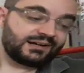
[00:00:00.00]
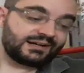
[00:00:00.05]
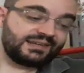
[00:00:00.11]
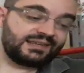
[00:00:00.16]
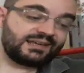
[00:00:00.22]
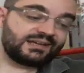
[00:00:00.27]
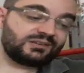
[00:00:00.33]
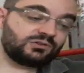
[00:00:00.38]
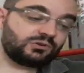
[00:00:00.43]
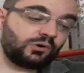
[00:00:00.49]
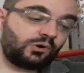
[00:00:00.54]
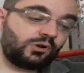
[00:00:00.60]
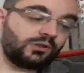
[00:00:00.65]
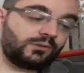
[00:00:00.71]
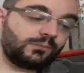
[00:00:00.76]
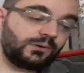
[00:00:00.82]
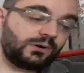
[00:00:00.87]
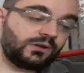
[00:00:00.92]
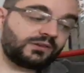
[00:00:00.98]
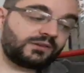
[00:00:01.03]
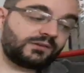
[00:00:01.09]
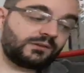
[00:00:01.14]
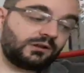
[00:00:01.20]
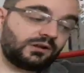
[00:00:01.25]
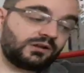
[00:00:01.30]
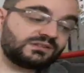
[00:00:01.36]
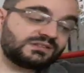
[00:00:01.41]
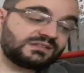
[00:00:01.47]
Kik told both
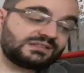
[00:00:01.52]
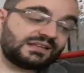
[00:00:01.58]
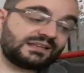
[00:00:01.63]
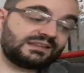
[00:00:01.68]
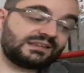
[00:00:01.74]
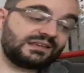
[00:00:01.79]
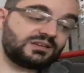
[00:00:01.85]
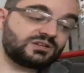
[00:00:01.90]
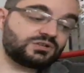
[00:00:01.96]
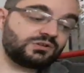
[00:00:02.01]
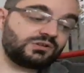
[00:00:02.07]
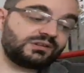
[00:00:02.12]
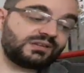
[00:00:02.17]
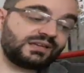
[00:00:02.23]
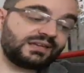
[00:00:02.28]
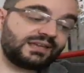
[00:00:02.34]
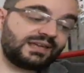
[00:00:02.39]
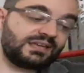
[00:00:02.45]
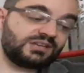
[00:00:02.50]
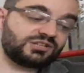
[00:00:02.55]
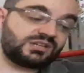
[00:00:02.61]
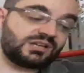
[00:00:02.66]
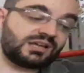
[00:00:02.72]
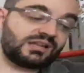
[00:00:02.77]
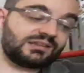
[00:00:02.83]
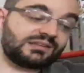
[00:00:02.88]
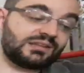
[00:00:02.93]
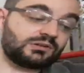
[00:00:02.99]
lots that they should engage in
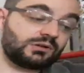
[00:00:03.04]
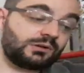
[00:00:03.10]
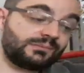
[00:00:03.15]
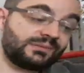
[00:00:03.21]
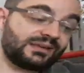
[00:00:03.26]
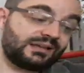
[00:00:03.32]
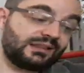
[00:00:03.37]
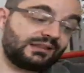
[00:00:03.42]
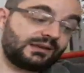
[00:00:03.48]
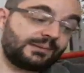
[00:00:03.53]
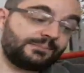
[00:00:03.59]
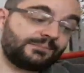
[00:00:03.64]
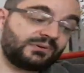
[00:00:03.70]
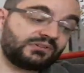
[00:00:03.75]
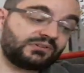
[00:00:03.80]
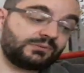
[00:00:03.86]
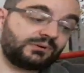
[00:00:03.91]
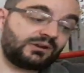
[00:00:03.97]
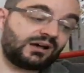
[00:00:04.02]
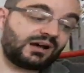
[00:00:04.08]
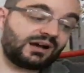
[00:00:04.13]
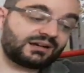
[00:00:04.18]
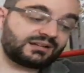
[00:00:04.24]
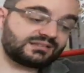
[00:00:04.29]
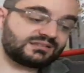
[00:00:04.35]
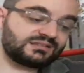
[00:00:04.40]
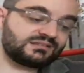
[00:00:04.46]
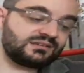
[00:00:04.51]
anatomically impossible
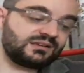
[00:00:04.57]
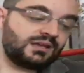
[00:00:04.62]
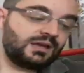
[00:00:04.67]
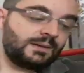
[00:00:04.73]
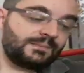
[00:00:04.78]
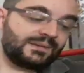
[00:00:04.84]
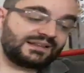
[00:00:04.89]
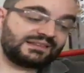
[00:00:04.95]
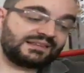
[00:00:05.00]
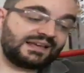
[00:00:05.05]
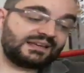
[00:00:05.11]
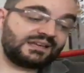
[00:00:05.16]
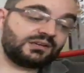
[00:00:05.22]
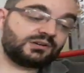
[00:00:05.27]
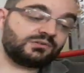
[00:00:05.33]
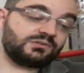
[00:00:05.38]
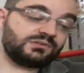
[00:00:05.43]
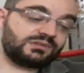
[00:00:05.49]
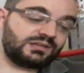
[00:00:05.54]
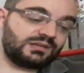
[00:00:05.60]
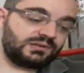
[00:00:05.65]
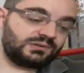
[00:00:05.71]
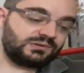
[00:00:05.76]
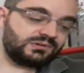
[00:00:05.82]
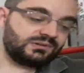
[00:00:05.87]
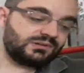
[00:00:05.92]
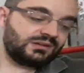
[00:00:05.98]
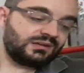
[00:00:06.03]
acts, but then he
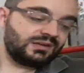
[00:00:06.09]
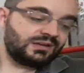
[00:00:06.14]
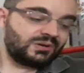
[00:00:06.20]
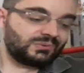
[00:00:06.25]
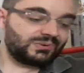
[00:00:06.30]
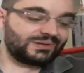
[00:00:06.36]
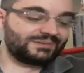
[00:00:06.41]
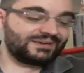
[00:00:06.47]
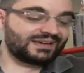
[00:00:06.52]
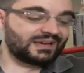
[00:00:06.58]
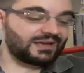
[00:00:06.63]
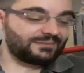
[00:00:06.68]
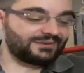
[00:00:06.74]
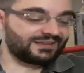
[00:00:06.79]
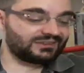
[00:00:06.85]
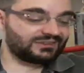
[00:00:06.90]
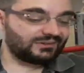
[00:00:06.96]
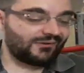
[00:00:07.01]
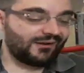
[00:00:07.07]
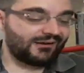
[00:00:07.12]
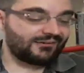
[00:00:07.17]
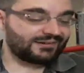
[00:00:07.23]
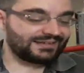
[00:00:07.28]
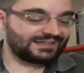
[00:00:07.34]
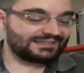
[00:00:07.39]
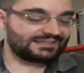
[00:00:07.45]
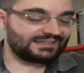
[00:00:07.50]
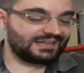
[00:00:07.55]
continued. "We'll be coming to our
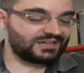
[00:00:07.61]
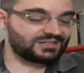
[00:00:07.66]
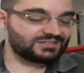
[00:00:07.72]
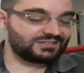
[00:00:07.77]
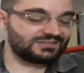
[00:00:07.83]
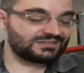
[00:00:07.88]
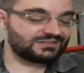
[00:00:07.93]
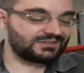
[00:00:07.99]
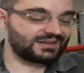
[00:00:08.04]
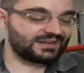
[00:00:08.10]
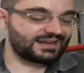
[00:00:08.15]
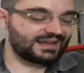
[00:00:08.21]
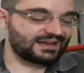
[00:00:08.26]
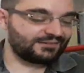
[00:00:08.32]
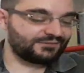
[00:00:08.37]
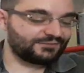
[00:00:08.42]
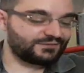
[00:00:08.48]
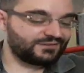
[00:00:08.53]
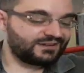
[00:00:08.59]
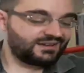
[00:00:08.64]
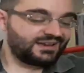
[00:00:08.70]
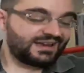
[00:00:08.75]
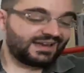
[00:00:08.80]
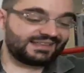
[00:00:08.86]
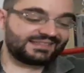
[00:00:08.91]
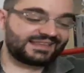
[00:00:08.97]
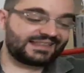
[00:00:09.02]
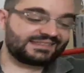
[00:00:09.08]
destination soon enough,
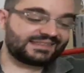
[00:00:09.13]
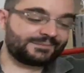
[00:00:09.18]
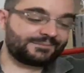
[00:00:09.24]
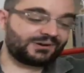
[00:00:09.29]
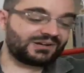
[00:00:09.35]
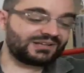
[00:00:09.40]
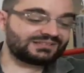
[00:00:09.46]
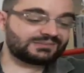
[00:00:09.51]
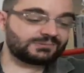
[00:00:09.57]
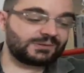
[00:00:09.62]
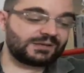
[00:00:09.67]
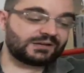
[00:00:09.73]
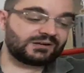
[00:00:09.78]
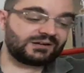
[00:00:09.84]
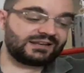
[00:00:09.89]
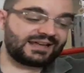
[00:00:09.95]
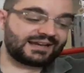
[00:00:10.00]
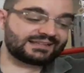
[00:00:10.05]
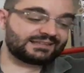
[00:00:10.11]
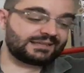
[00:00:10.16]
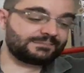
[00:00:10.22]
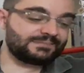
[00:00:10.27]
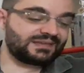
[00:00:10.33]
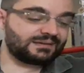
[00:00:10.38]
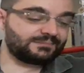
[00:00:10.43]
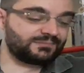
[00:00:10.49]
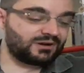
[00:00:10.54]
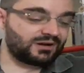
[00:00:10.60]
and then the boss will collect the
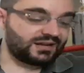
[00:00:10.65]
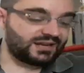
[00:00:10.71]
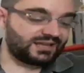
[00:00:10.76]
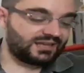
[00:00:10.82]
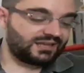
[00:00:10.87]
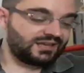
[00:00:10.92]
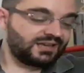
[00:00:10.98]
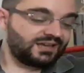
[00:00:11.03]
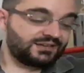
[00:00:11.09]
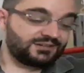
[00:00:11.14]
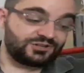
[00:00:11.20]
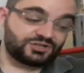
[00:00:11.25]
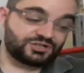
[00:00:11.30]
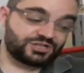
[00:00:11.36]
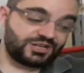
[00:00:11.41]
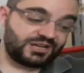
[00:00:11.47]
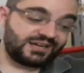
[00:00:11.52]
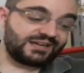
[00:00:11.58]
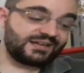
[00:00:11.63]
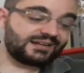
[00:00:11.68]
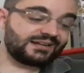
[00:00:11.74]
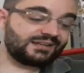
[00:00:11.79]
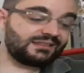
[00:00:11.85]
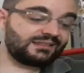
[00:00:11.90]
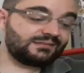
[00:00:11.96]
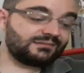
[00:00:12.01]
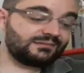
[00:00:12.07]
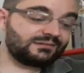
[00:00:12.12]
big money. Your
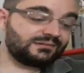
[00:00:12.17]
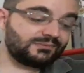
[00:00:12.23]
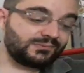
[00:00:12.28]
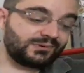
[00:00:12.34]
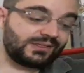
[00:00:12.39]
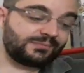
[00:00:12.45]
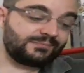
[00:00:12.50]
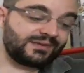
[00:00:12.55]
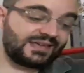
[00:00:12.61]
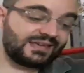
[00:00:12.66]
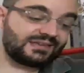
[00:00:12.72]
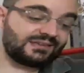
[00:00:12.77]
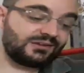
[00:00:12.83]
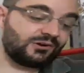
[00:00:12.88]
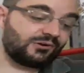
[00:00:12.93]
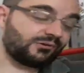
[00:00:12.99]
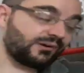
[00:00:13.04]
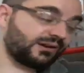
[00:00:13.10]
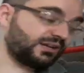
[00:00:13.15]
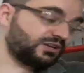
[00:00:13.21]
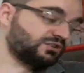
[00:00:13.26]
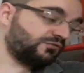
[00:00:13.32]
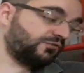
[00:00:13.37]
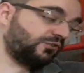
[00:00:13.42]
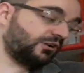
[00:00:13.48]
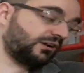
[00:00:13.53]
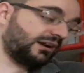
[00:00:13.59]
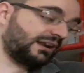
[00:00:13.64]
share will make you rich
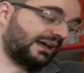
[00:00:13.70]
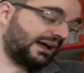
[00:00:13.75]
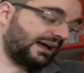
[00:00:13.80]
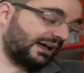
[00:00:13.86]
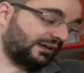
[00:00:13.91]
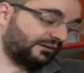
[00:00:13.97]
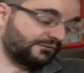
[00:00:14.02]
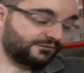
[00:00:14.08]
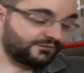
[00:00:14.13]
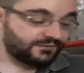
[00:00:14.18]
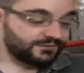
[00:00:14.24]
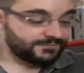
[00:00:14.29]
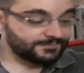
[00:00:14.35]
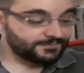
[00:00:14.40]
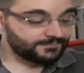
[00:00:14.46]
for life."